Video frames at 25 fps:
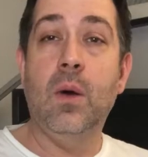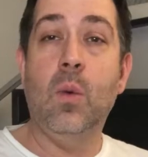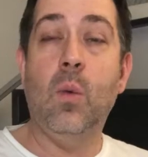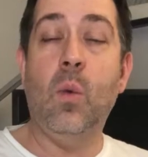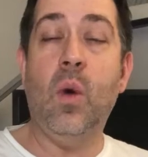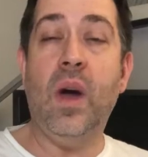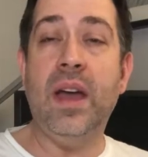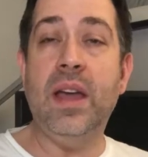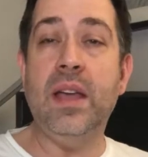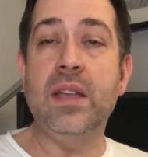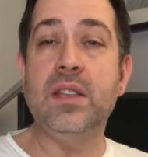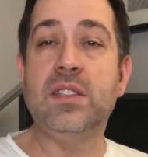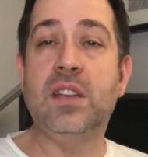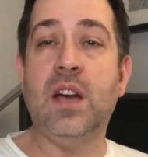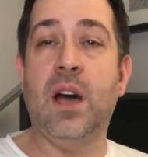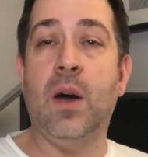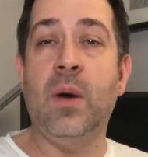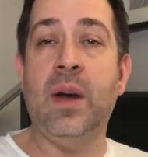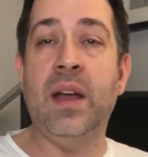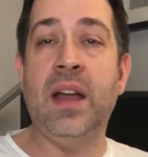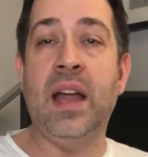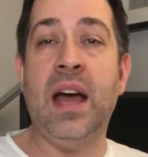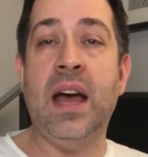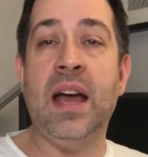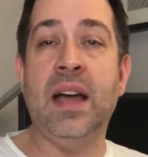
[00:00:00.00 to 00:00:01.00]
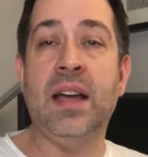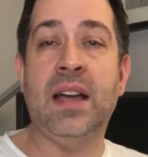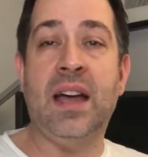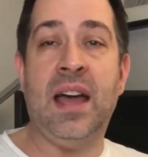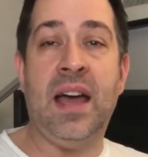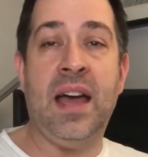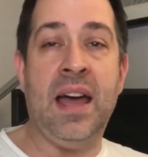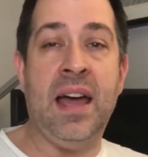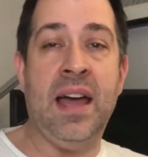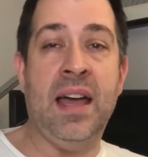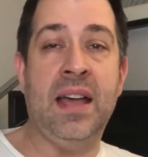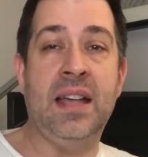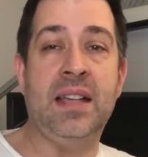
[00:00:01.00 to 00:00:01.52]
What is going on,
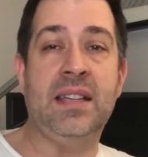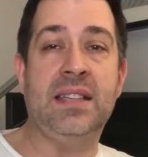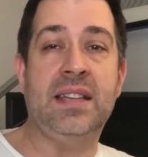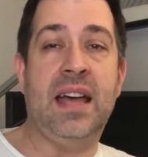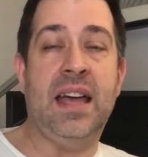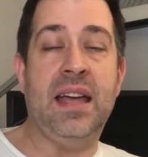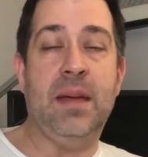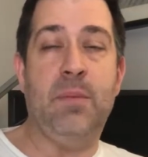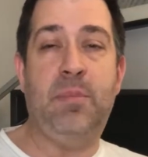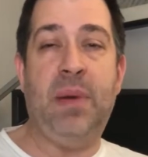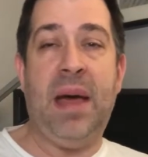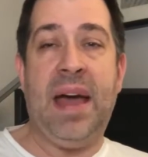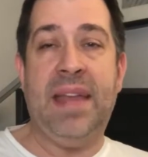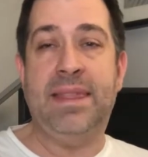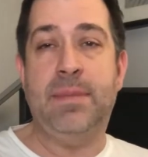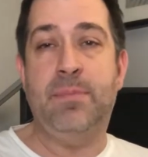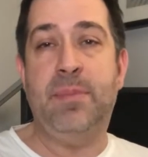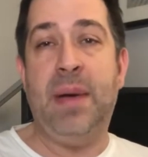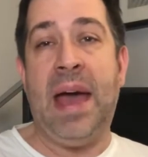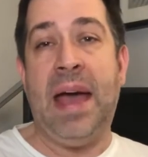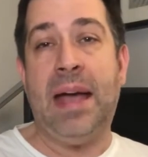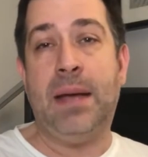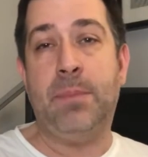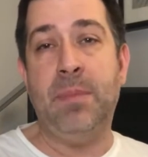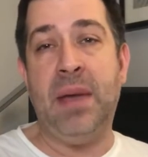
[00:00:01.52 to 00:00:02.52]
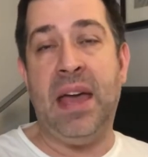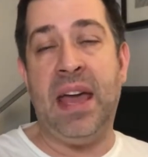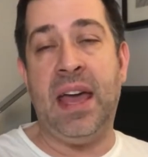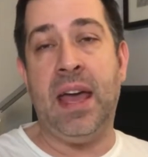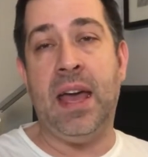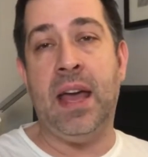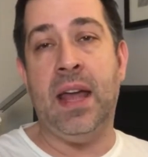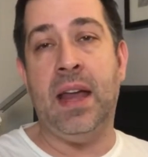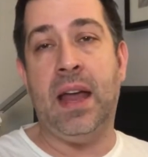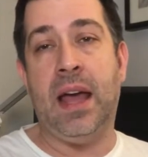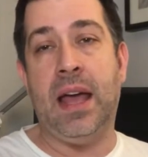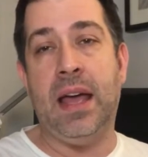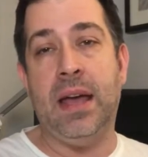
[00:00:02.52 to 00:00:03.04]
guys? I am Pat the
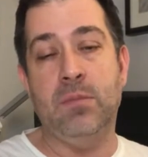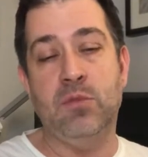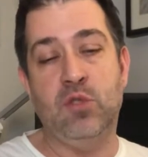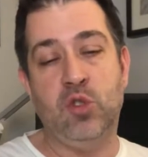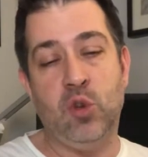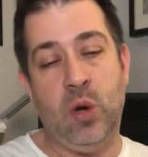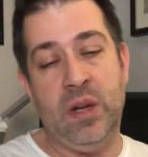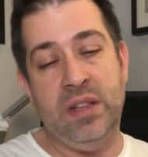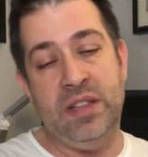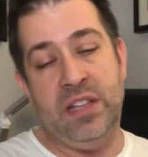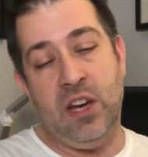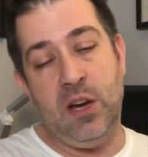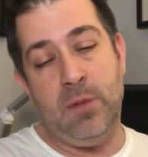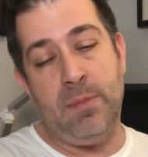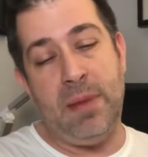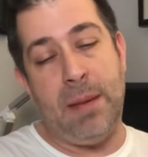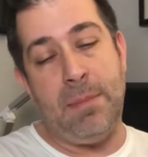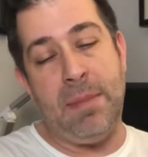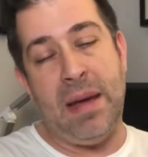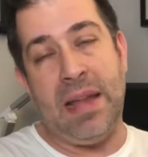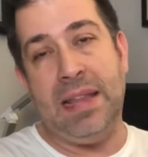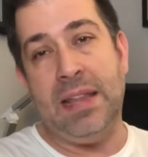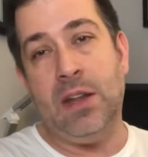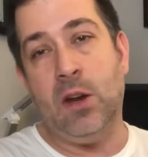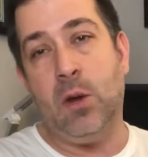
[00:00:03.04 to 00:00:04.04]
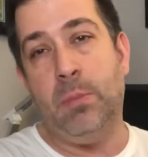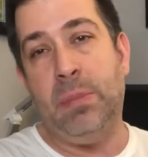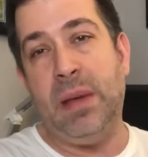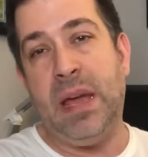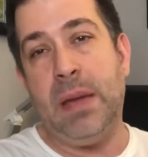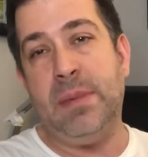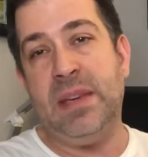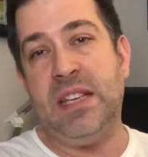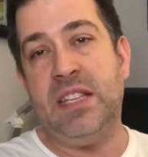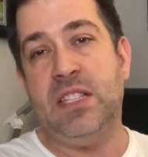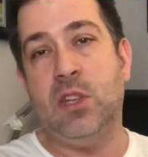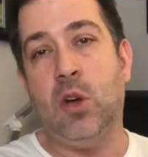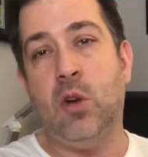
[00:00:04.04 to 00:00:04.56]
Pac-Man. I am joined here by my little
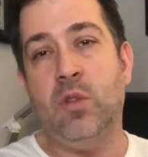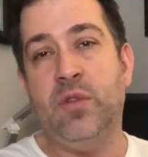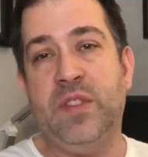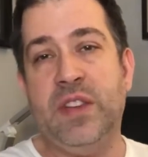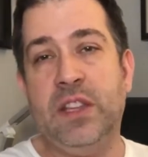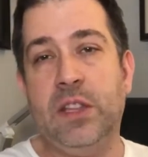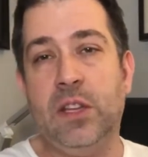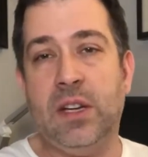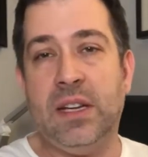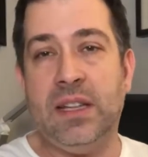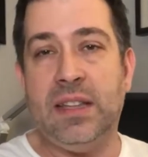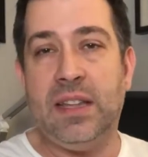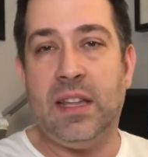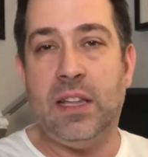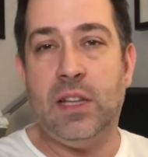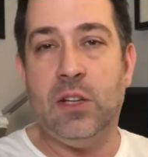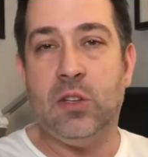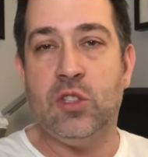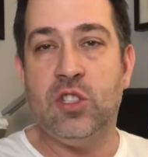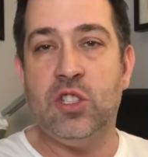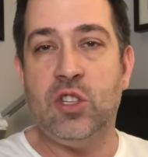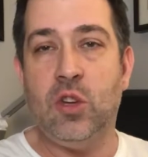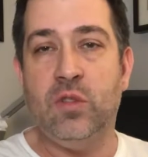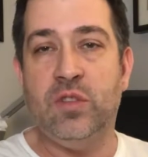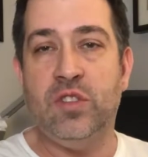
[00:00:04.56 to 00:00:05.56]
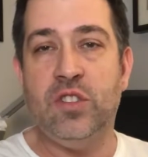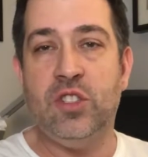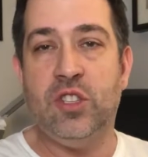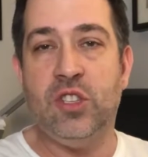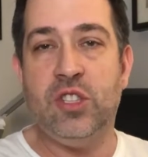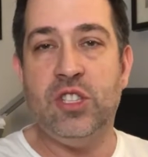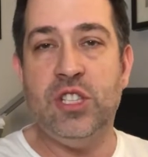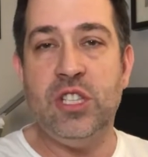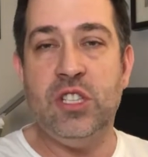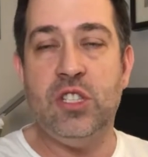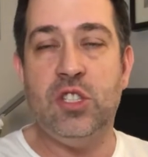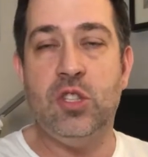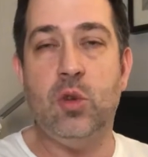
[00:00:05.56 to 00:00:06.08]
baby Sophie. Look at the little Sophster.
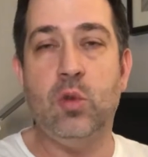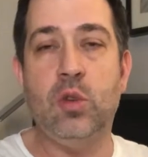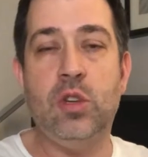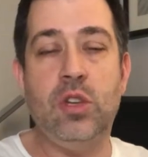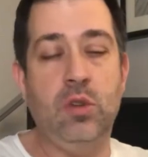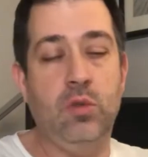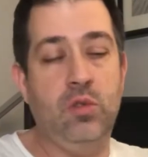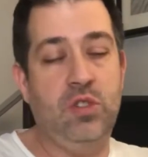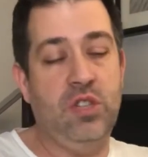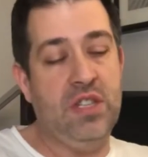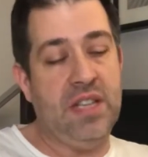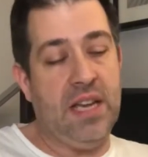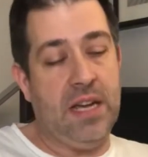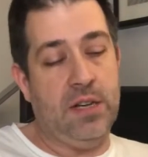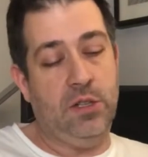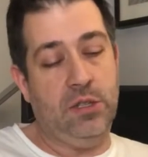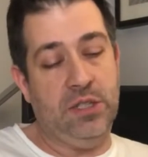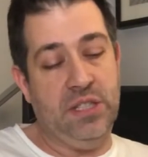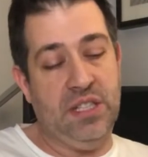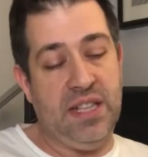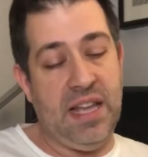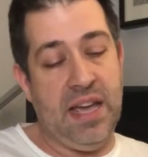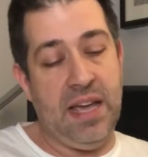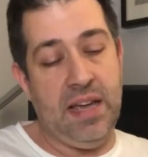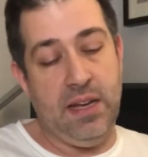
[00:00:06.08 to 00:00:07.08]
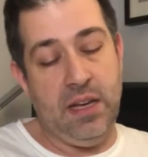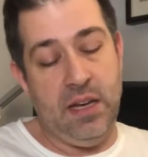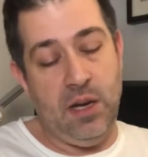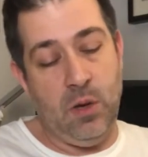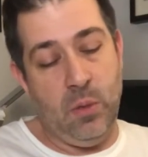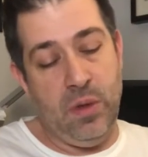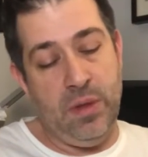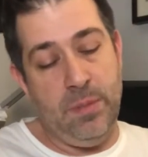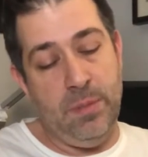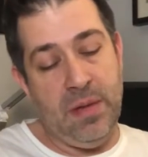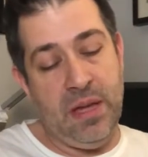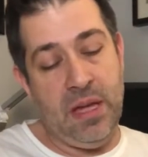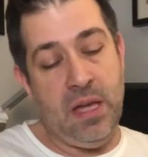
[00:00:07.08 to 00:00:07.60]
She's so cute. She's actually staying here
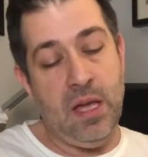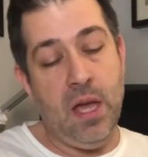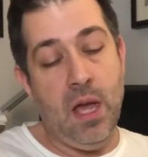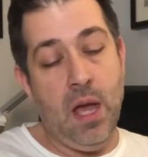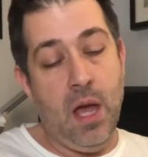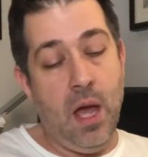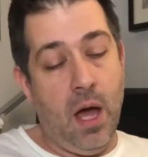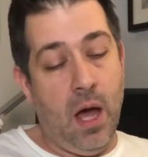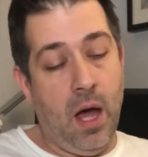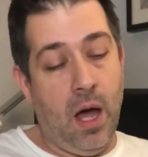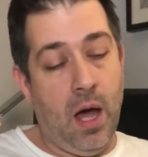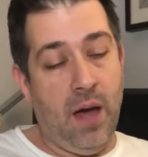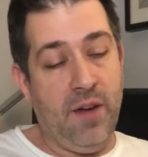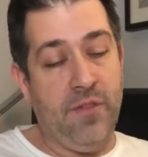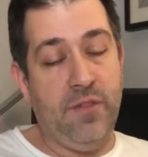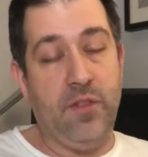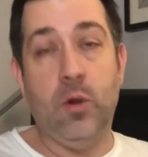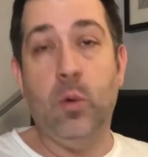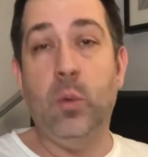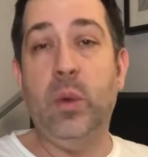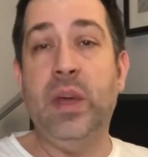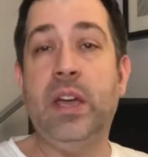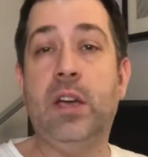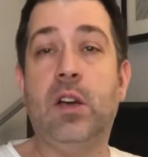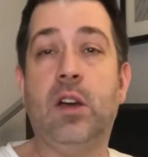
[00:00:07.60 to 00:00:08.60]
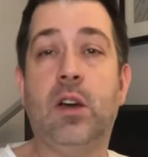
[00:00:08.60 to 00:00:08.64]
with me for a week.